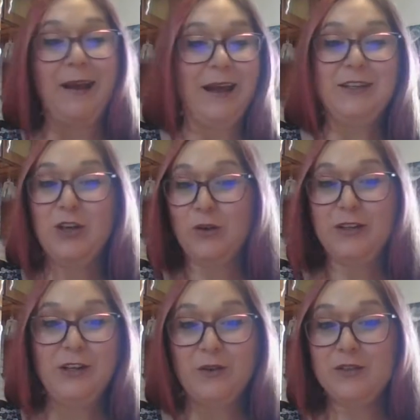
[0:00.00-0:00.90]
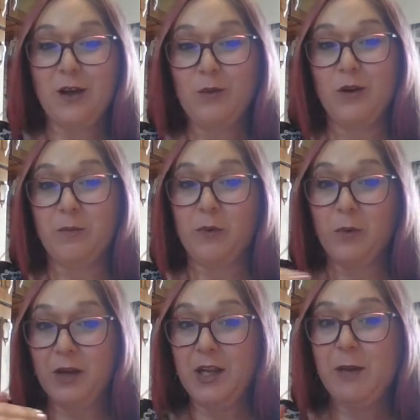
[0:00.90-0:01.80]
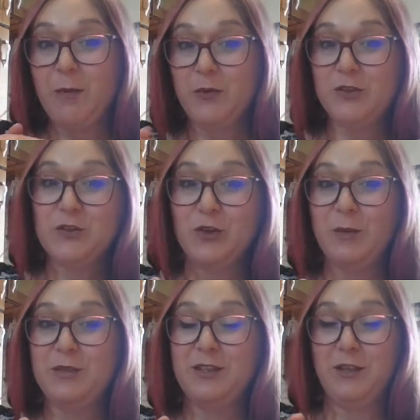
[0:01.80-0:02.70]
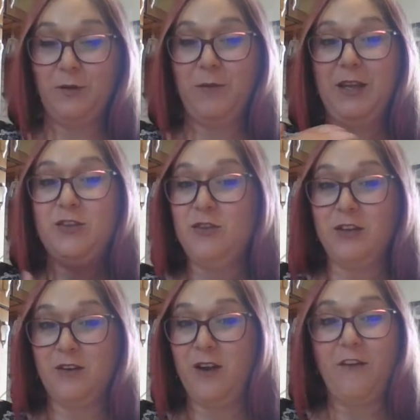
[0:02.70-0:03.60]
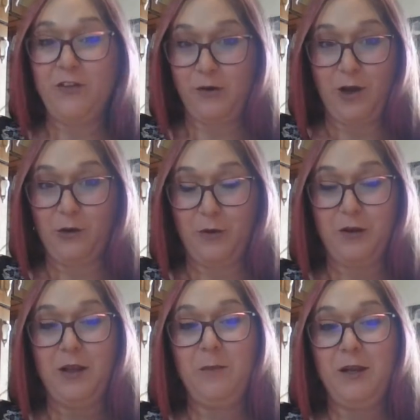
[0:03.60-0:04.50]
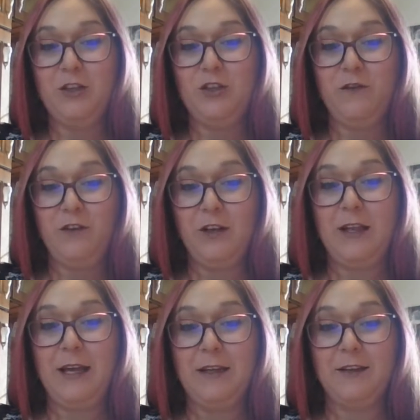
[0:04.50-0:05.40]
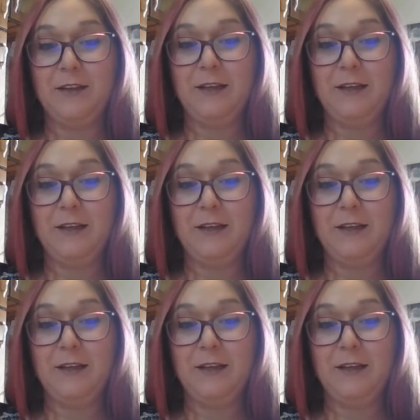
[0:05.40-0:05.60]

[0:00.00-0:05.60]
I totally know it's awkward, but we're going to come up with a script that makes you not feel awkward and makes you feel like